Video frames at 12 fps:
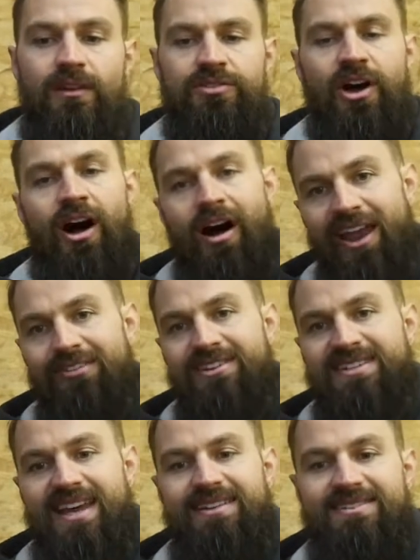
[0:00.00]
the higher
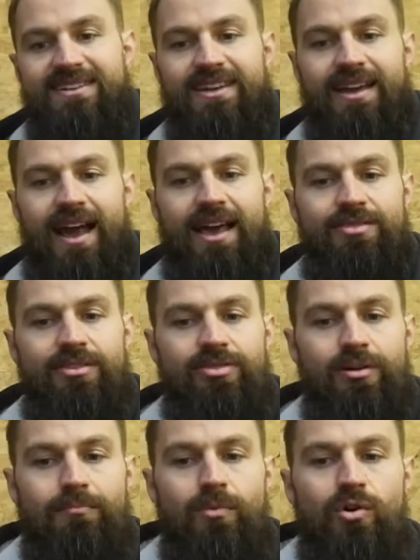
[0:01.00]
intensity and
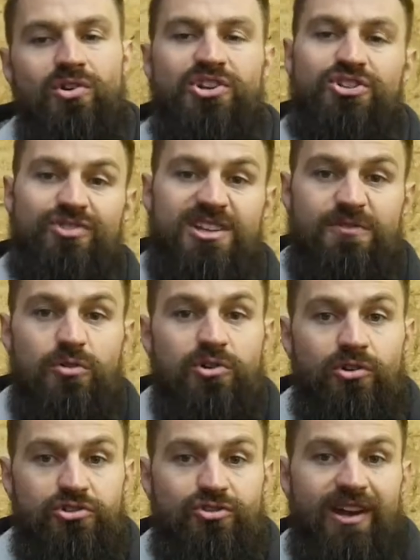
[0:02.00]
the more stressful
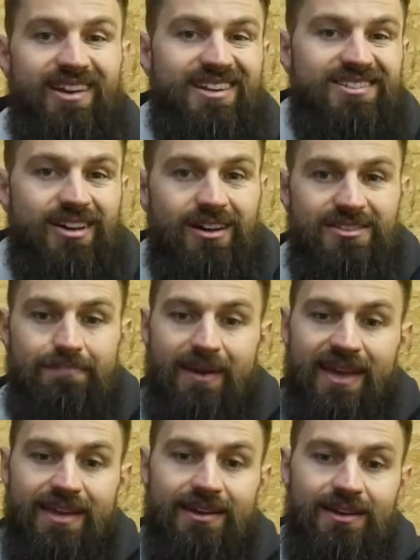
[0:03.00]
your training is going to
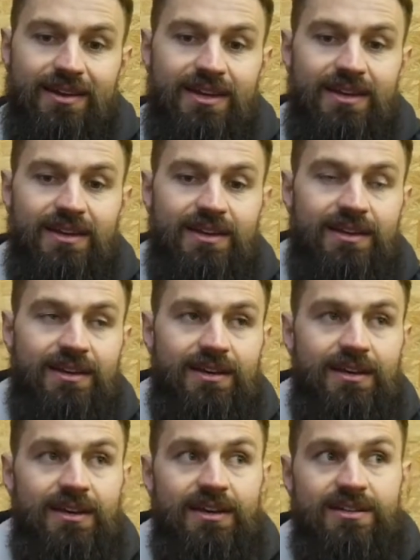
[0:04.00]
be.
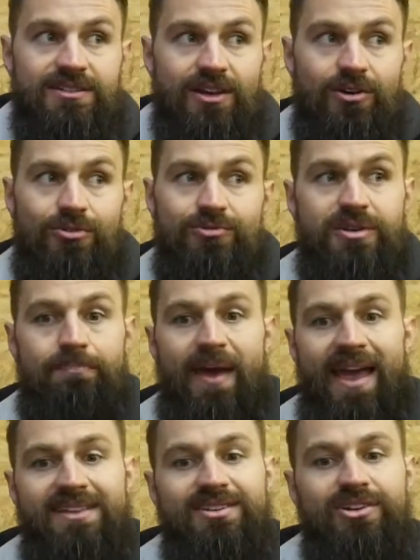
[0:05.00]
So to
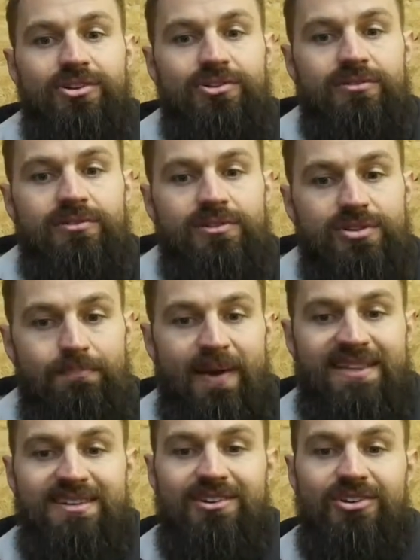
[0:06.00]

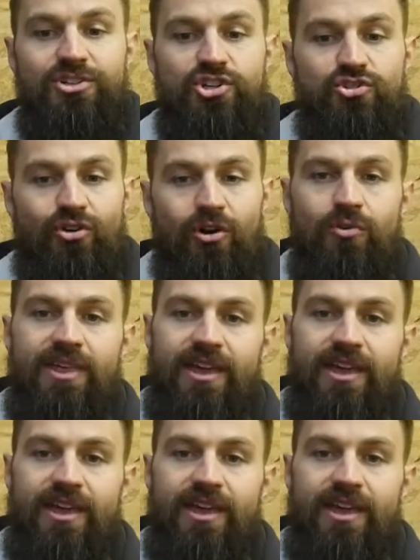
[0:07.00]
better control